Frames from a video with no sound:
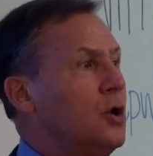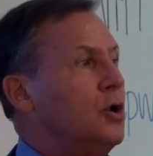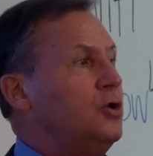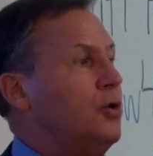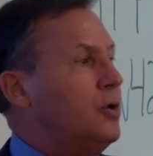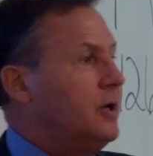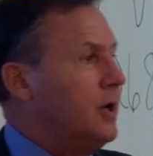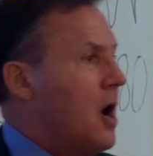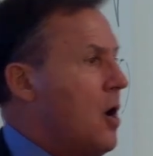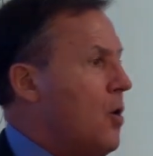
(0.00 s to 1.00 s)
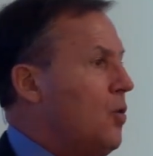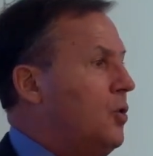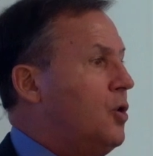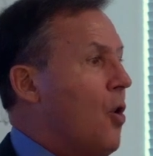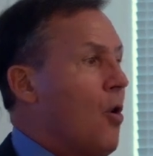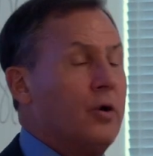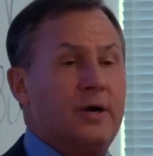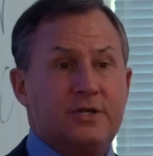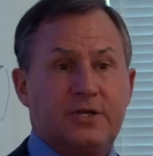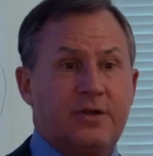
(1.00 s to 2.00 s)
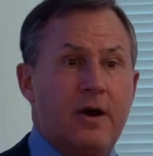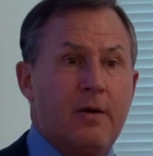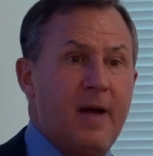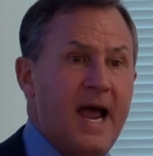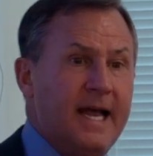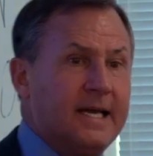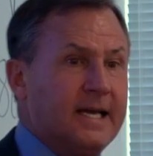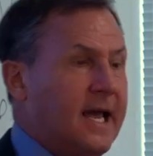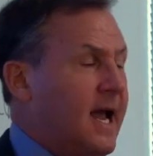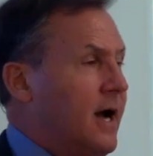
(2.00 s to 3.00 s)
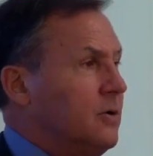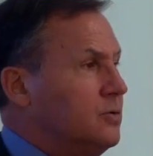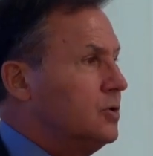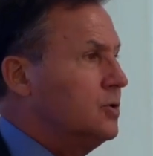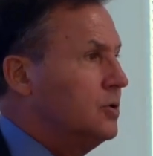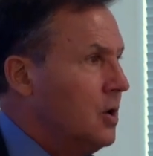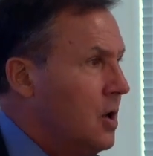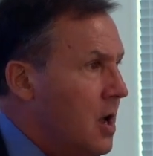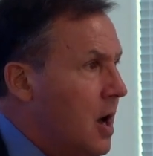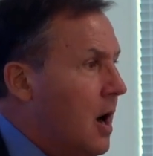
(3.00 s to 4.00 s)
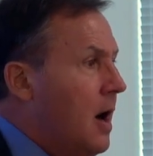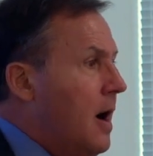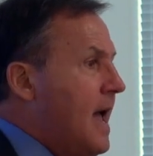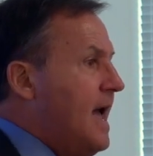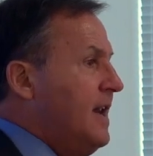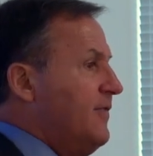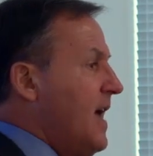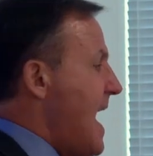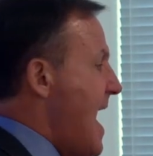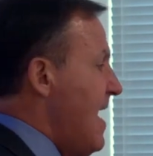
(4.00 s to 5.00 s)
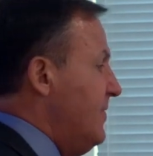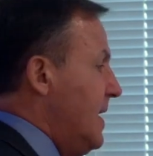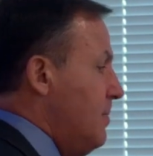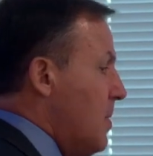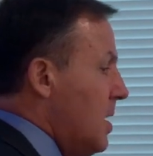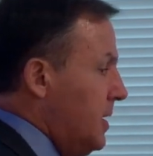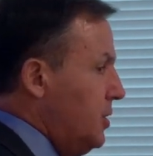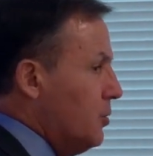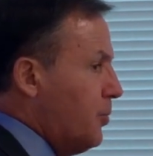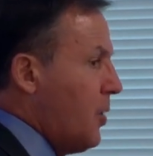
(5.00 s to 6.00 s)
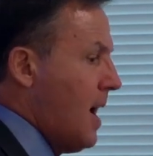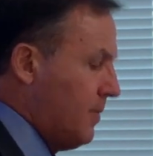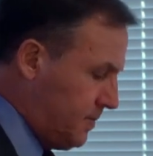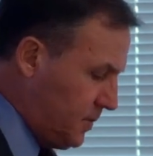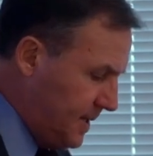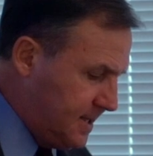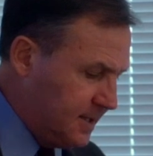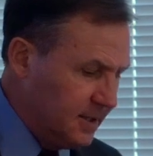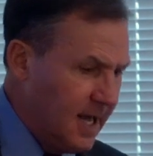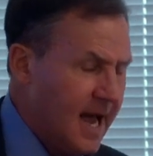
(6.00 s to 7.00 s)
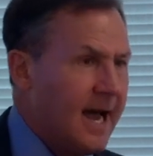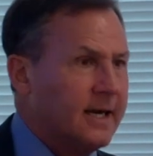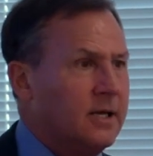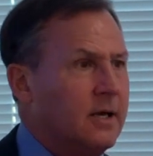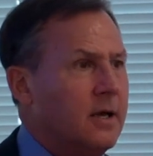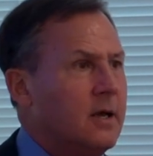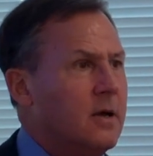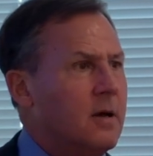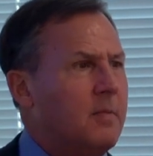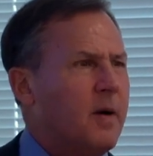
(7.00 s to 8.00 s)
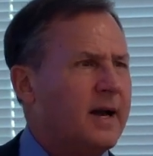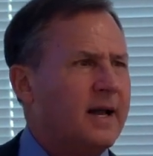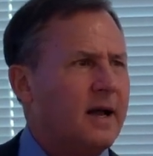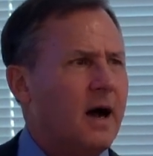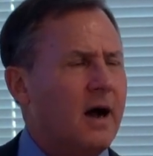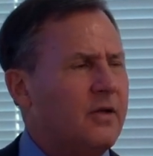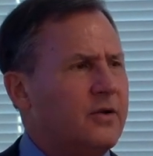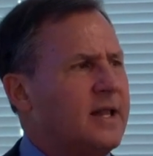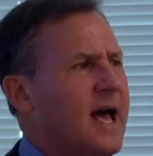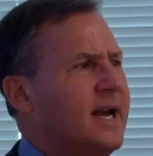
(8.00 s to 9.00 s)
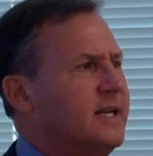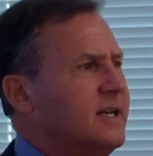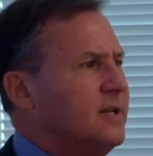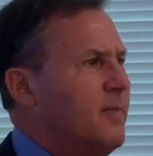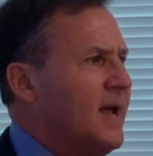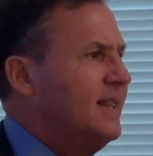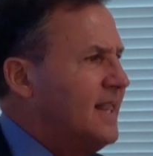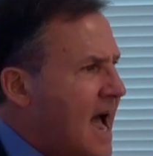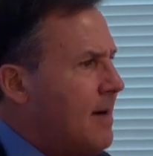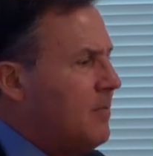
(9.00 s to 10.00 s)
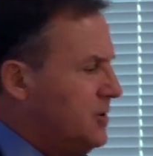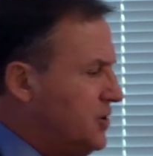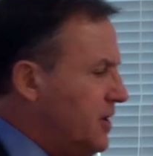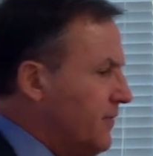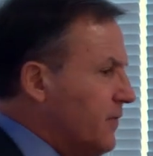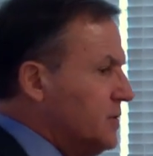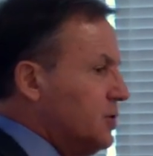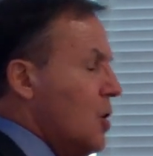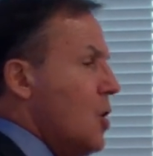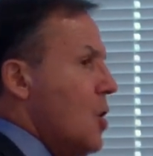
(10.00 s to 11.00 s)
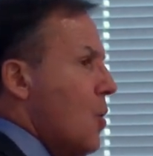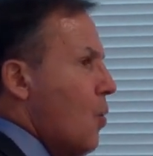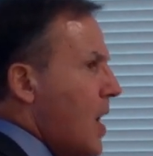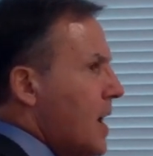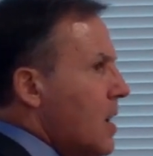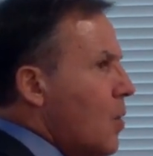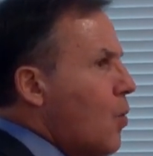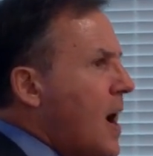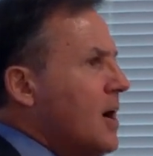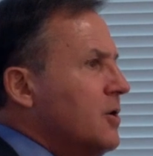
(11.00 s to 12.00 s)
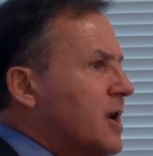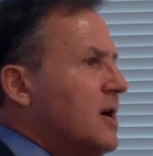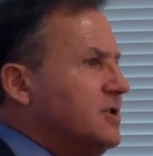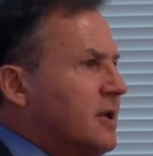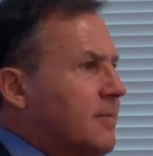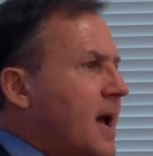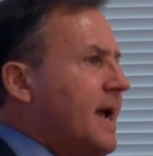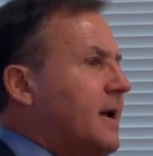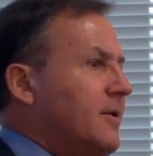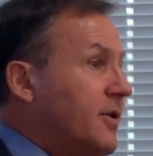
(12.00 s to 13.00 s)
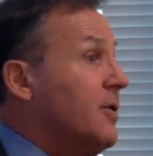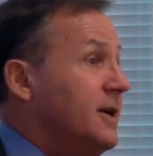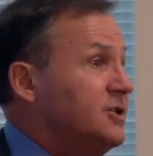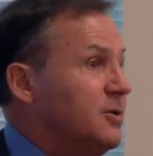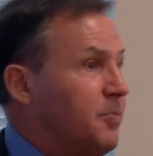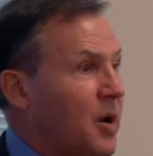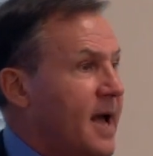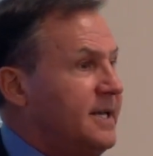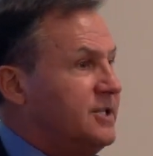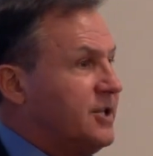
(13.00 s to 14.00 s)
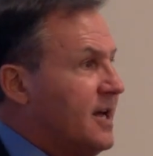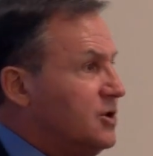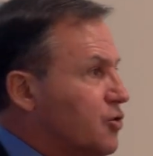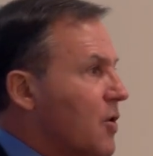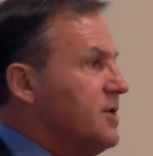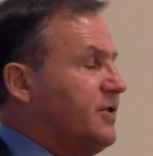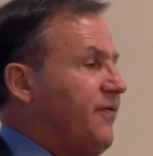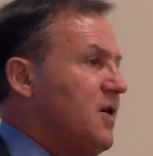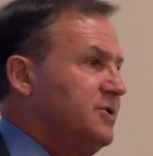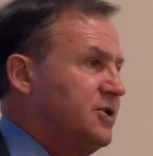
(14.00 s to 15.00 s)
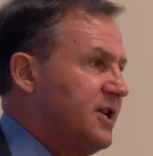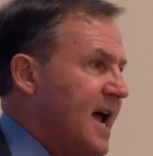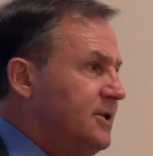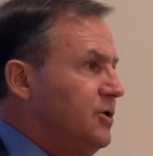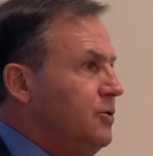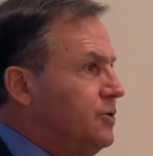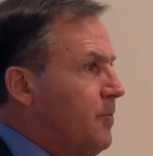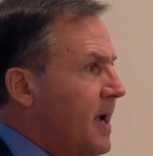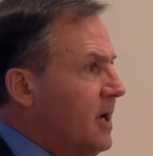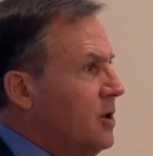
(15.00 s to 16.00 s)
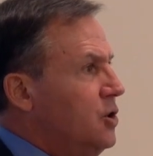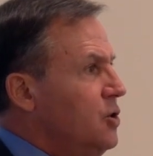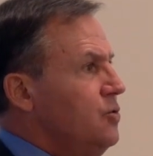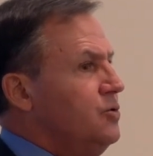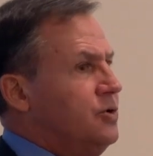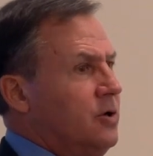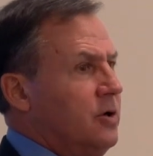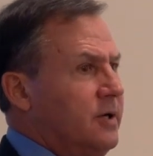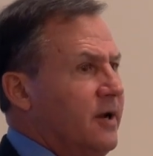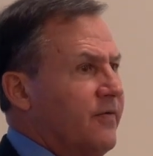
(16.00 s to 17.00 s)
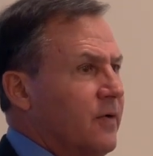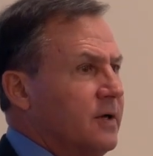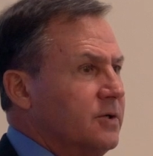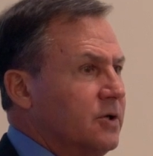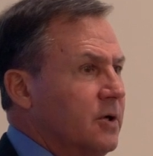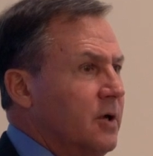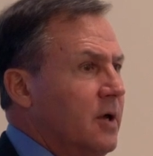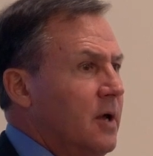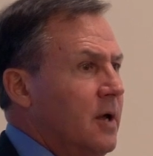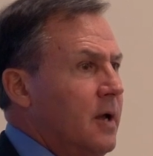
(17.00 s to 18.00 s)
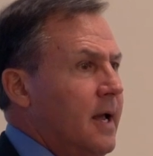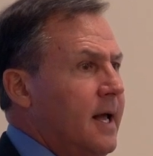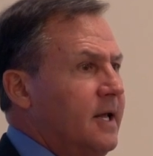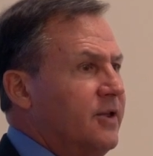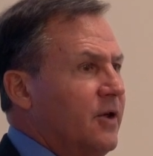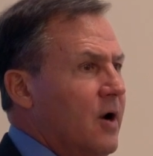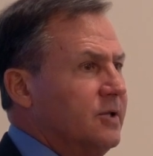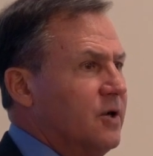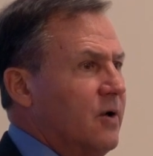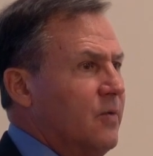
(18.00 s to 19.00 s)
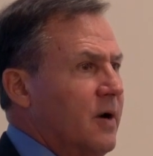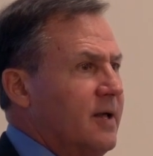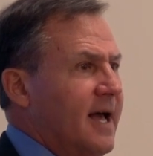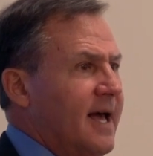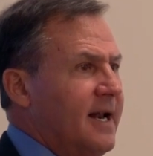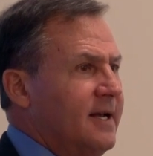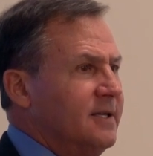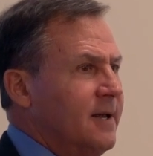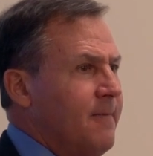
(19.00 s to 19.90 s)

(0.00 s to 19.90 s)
You can go garnish their bank accounts, and if they have any money, you'll probably collect. But other than that, it doesn't make that much difference. Where does it make? There is a place that trust fund statutes make a huge difference. Any thoughts on where that is?